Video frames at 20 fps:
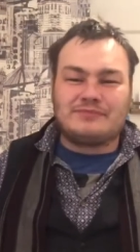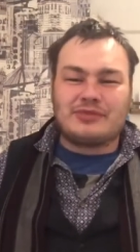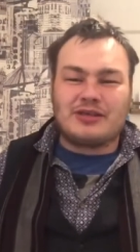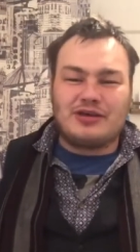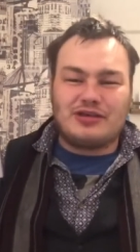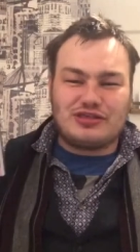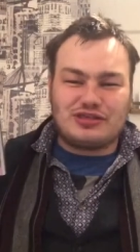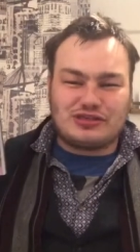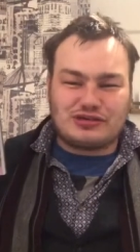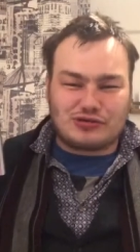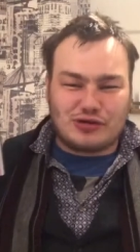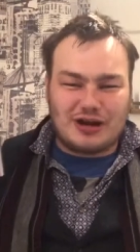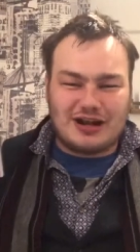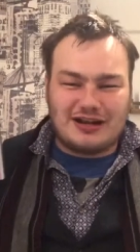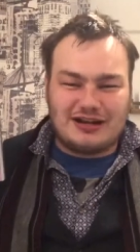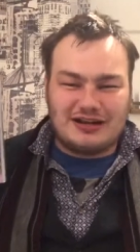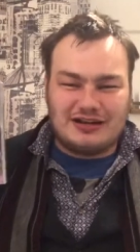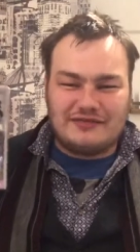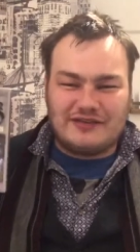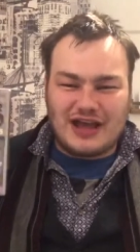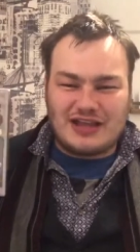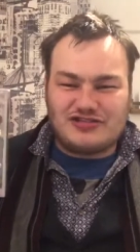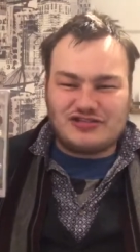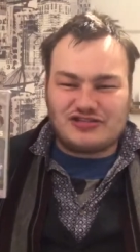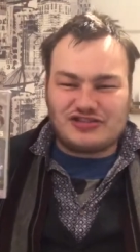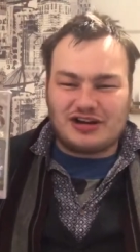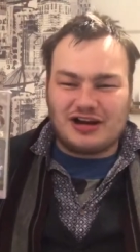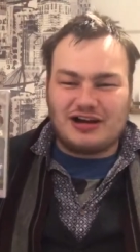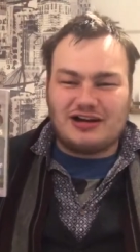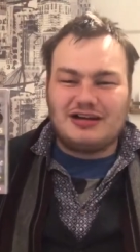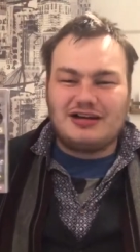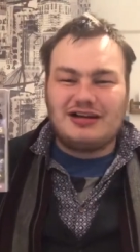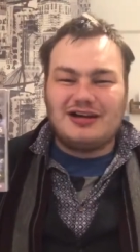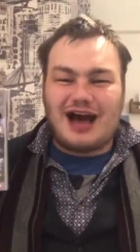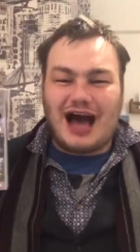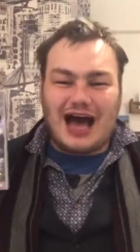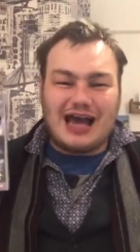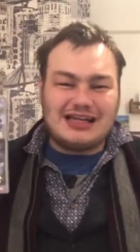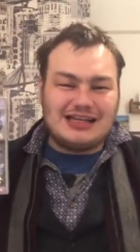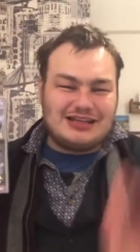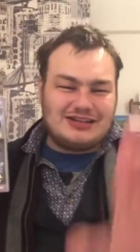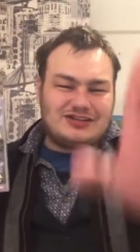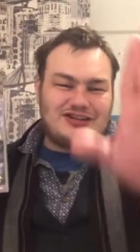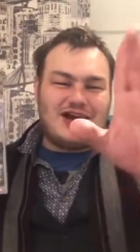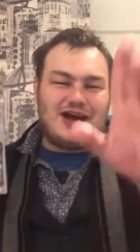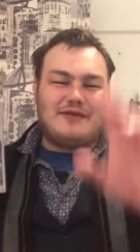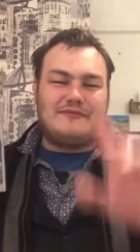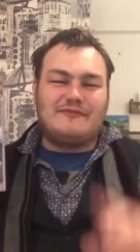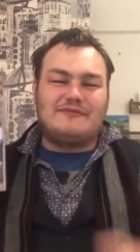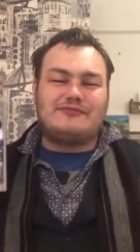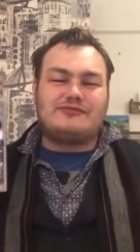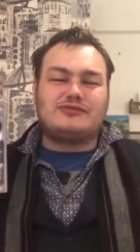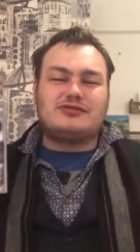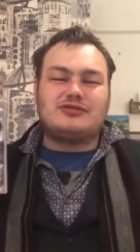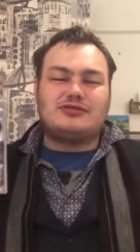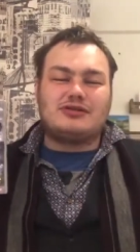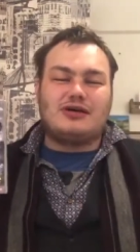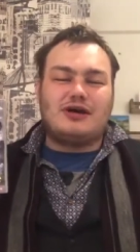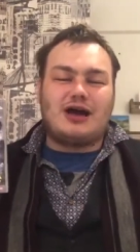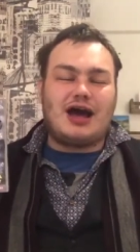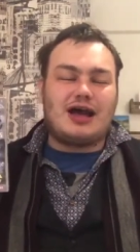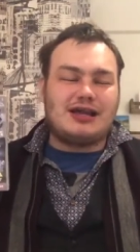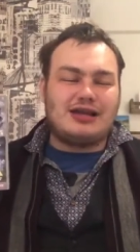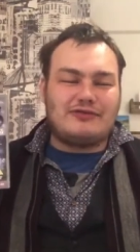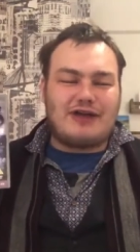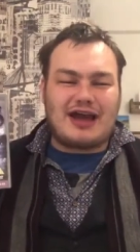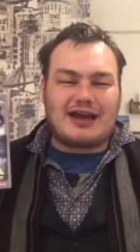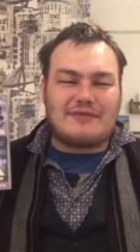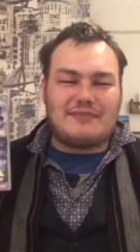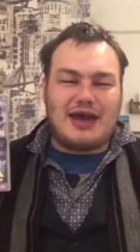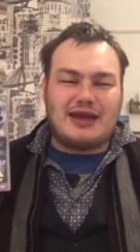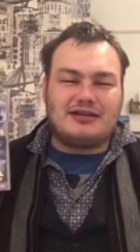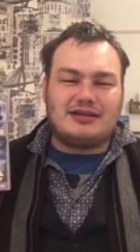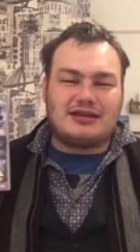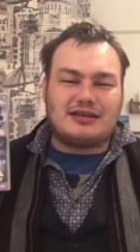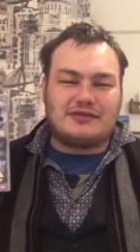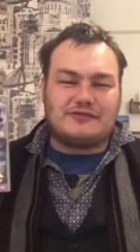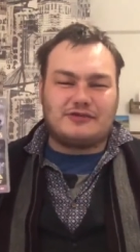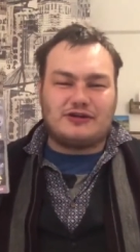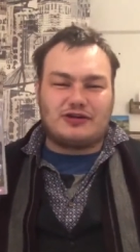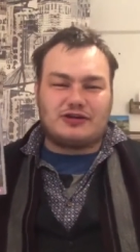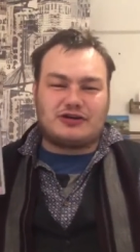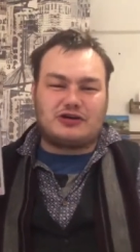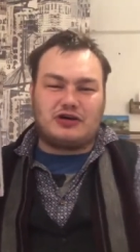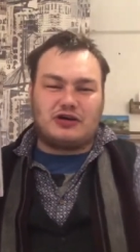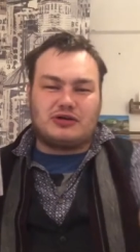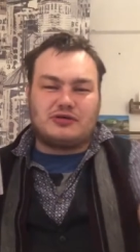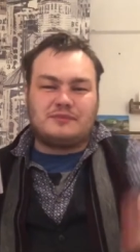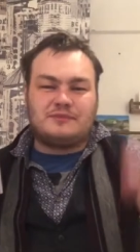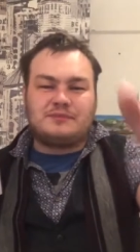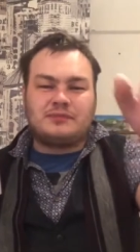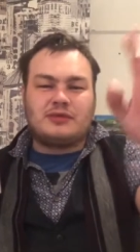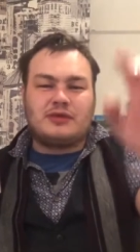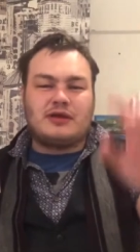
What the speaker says: thrilling adventure. Highly recommend it if you're looking on